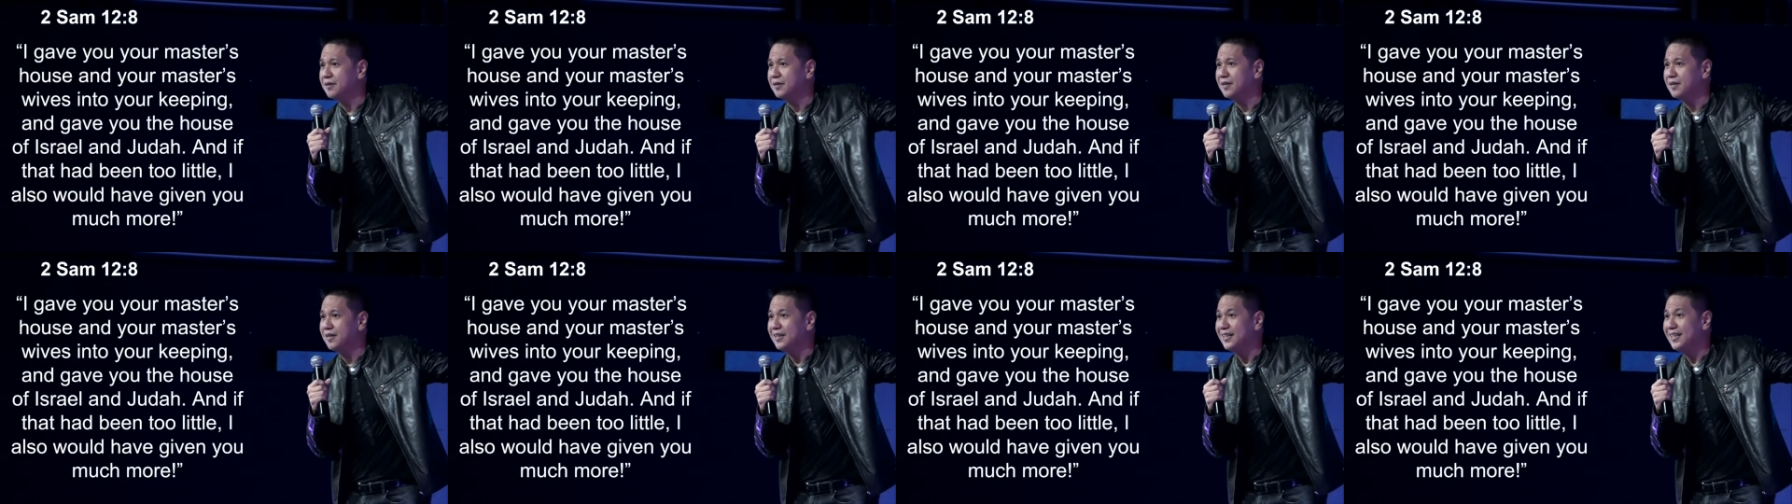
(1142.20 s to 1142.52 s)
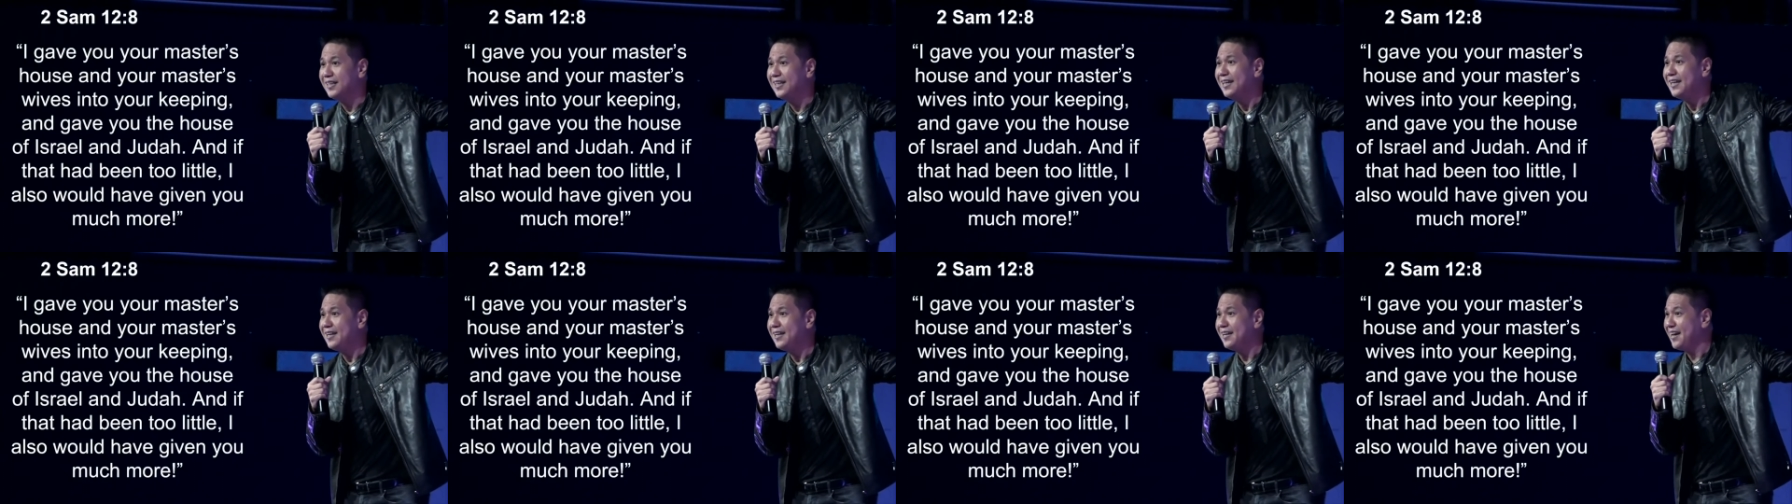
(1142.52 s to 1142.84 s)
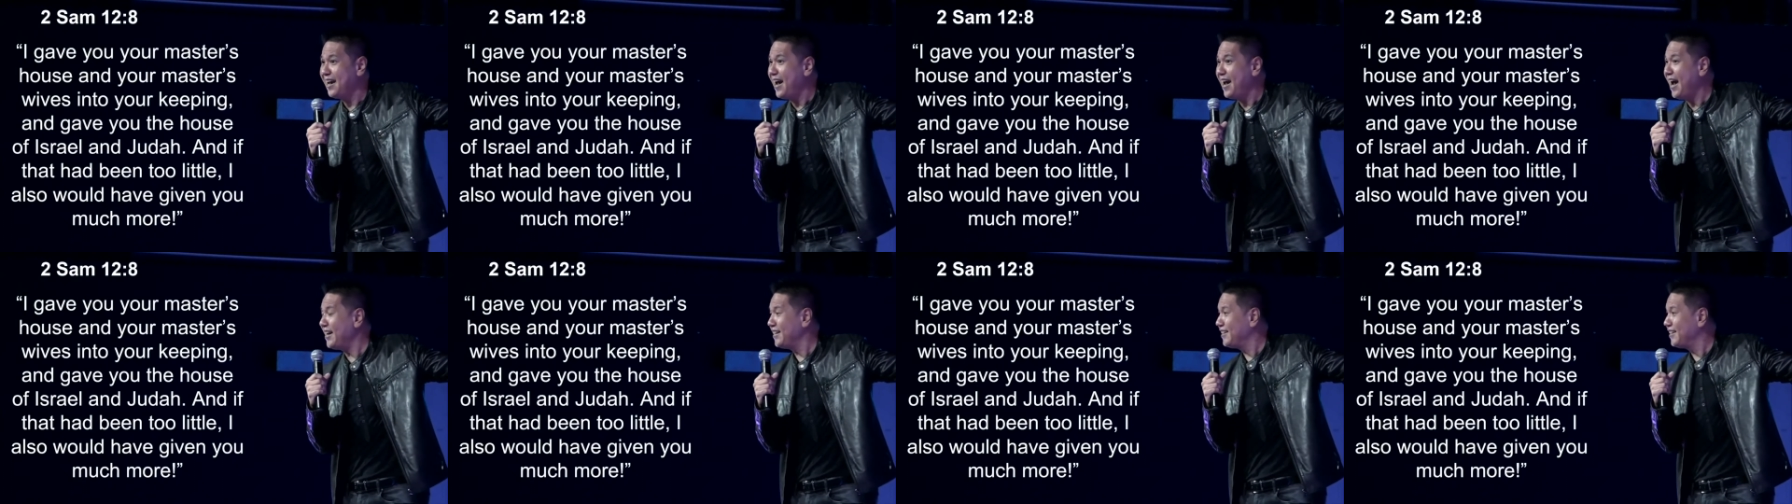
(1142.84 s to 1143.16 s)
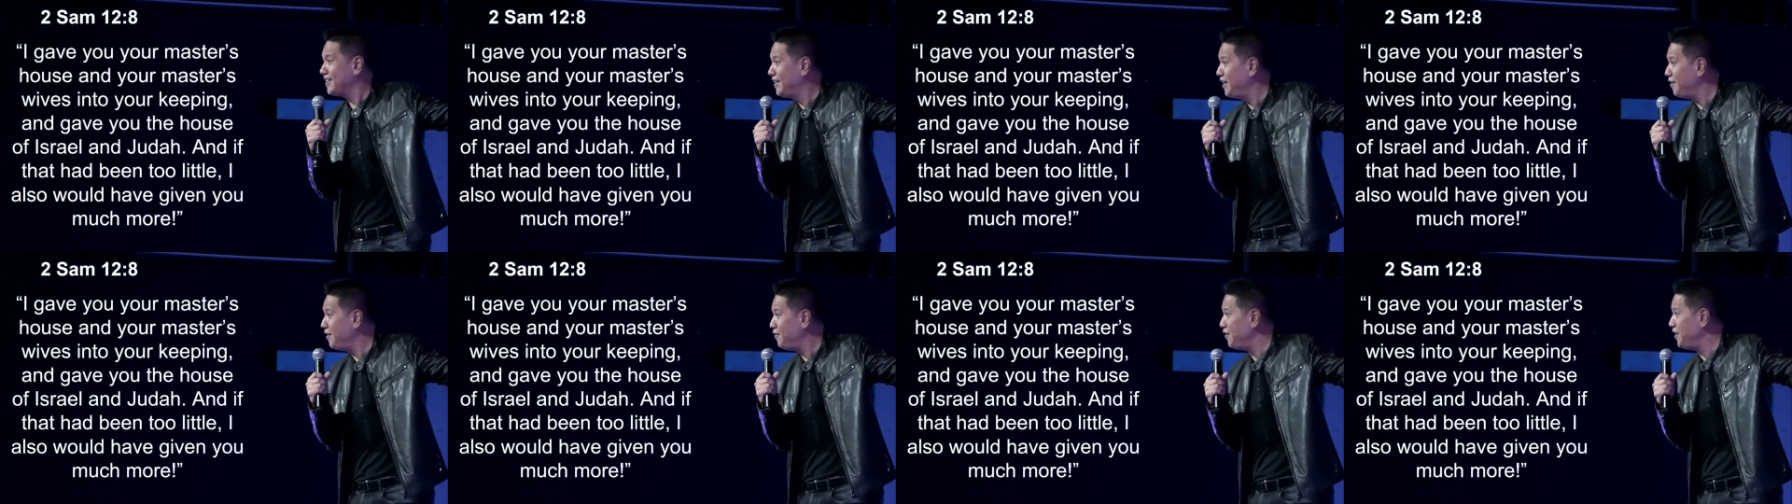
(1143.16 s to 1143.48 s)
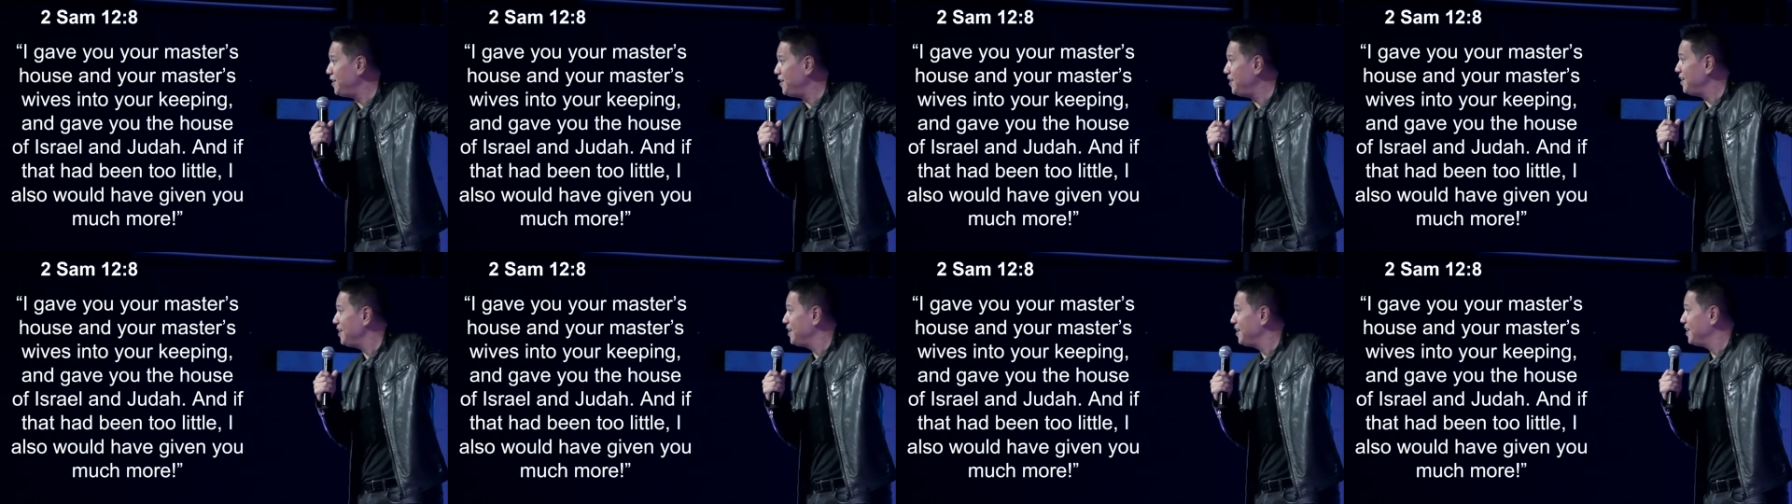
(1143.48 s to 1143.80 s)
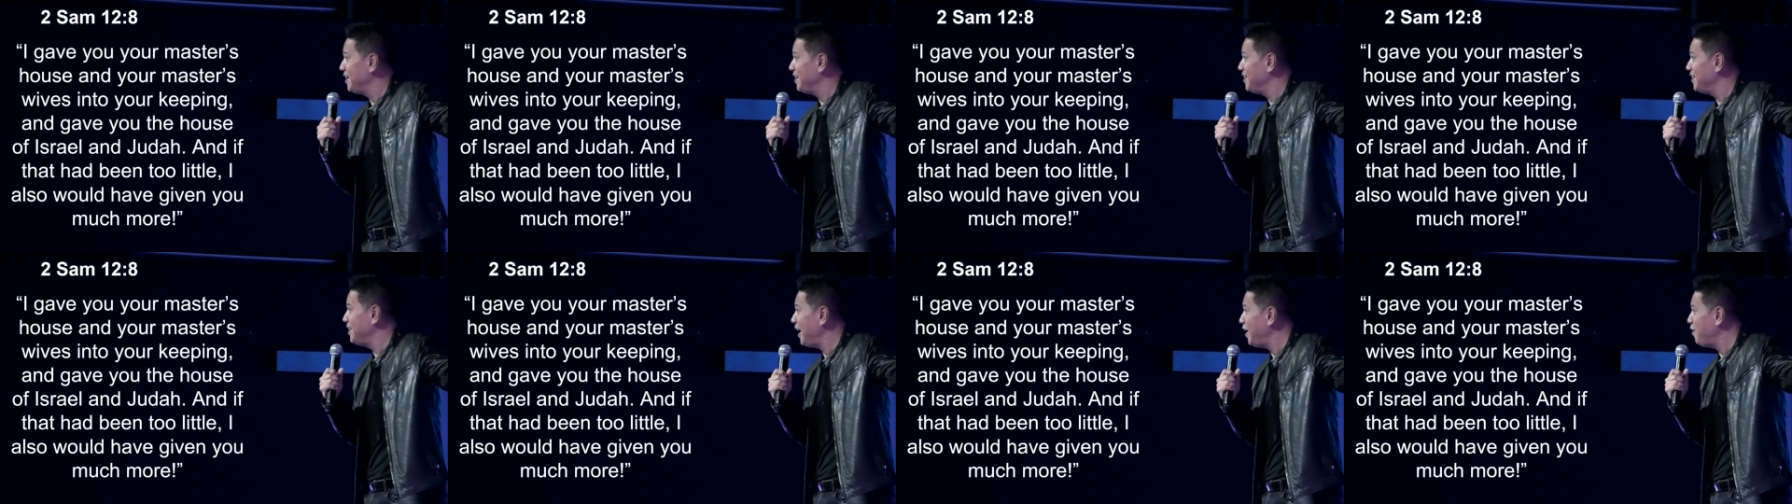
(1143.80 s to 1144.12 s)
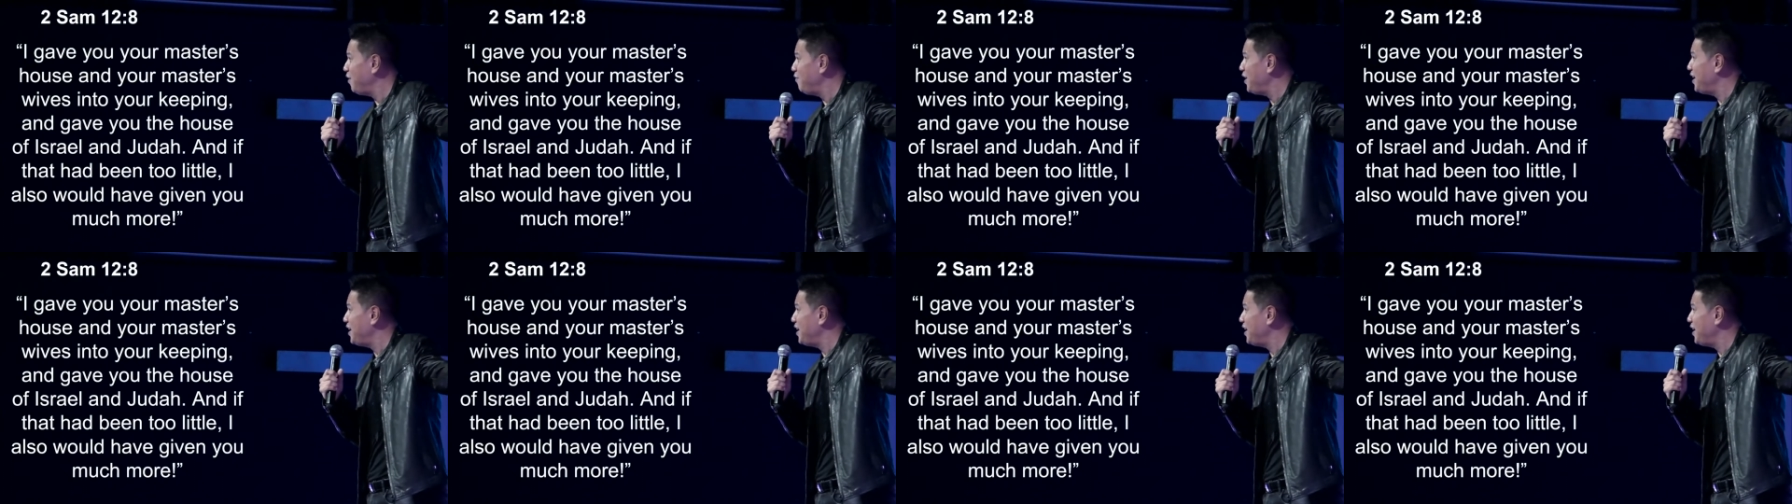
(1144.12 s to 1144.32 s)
He had given David